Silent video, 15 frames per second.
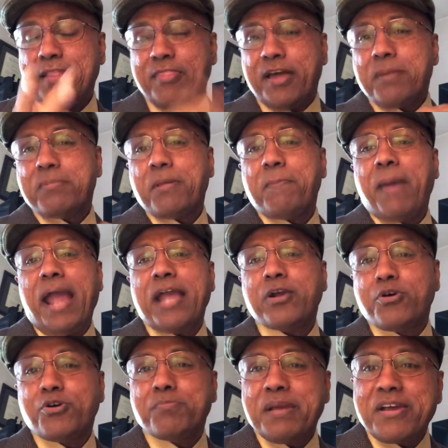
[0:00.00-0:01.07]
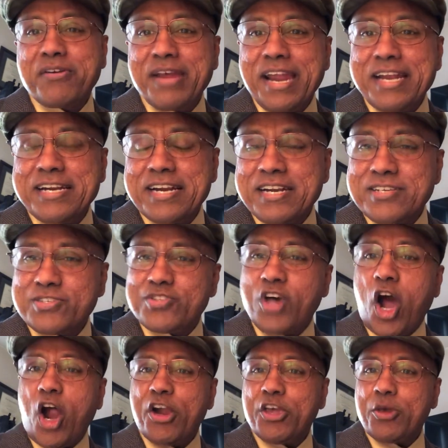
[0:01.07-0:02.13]
that the bank could be created is
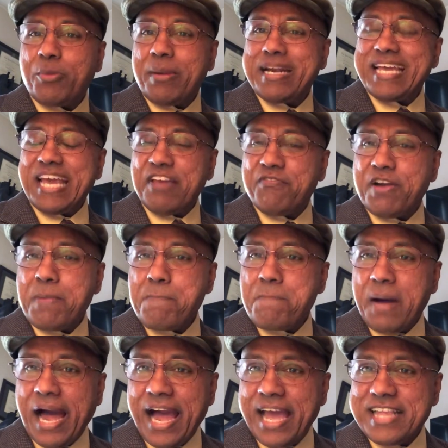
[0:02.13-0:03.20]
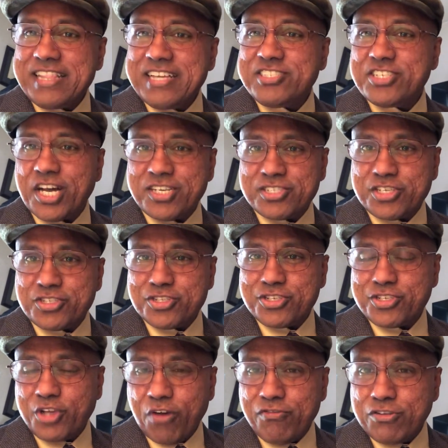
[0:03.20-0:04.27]
the argument given by the
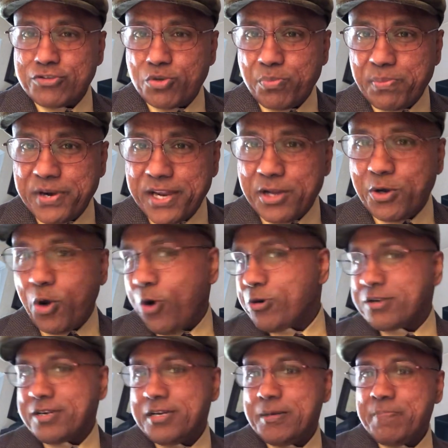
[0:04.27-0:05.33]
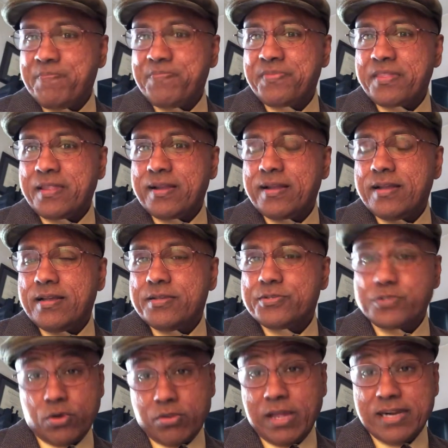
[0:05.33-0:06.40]
justices of the Supreme Court.
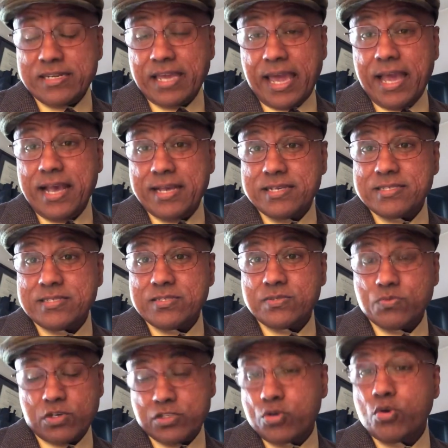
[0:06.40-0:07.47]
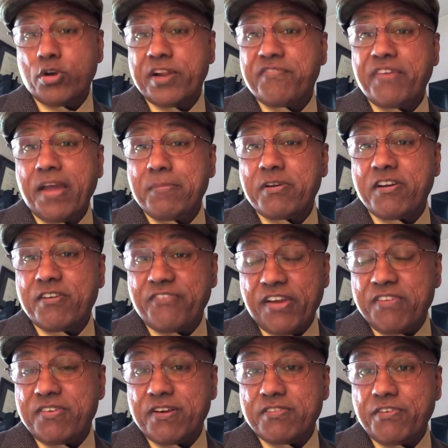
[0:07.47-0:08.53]
So that case was ruled in favor of
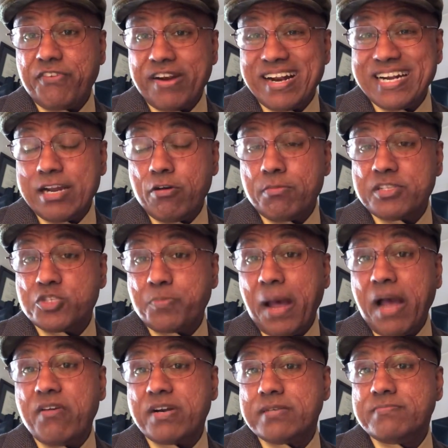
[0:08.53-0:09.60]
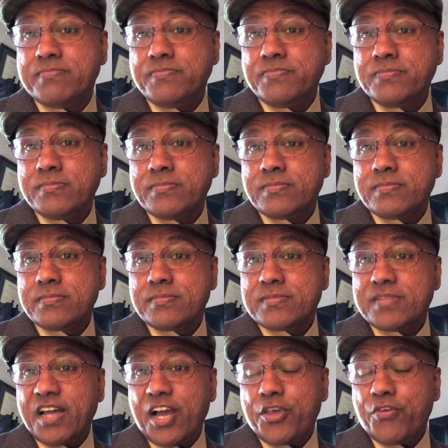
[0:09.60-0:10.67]
the federal government's power.
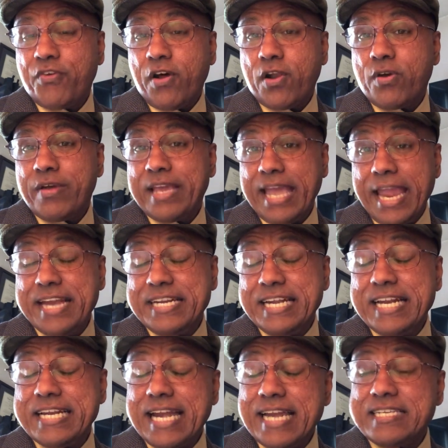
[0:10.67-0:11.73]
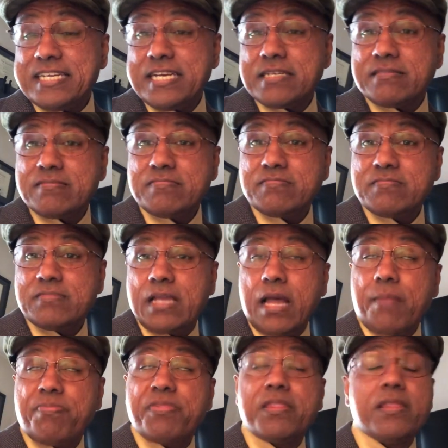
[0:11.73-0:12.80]
Are you following?
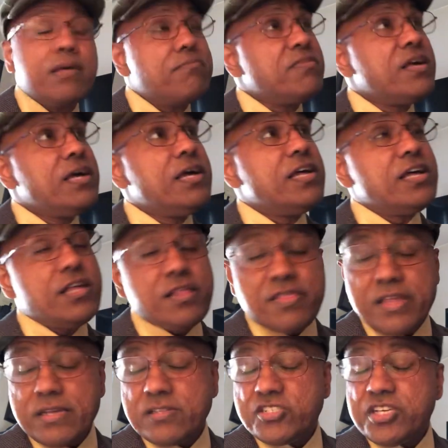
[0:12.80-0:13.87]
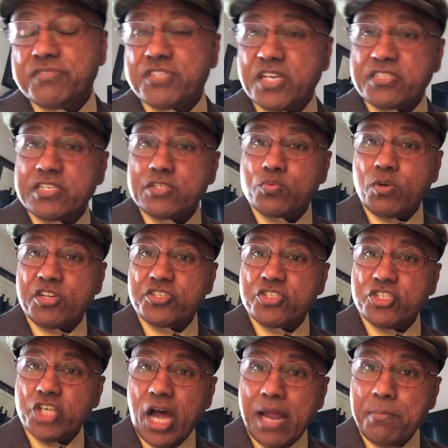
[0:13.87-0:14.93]
1819. The Chief Justice was
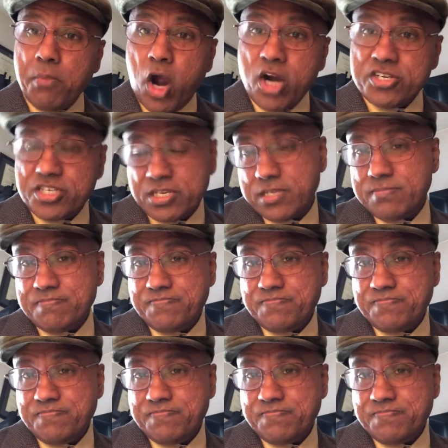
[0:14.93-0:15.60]
John Marshall.